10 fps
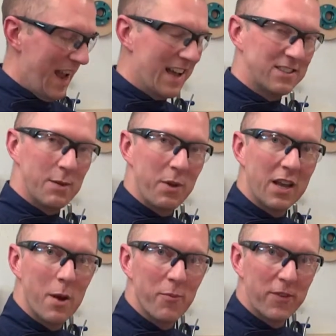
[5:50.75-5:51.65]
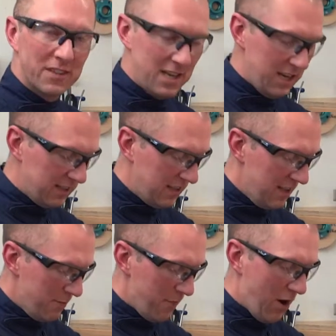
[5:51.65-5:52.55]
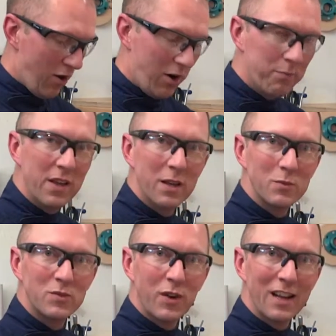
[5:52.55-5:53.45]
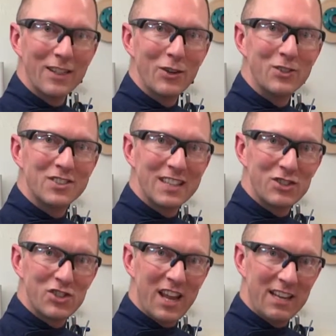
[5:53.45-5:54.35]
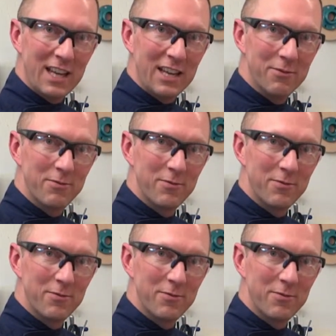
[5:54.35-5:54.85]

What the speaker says: As they become fatigued, my arm becomes very loose and shaky.